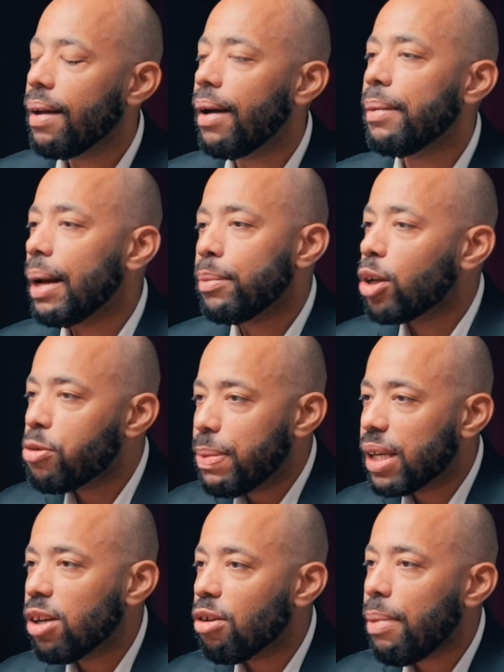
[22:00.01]
And I'm not
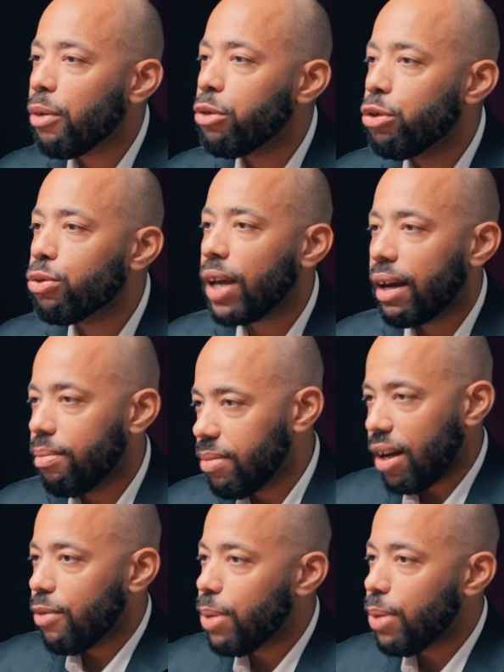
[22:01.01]
speaking about the UK. They're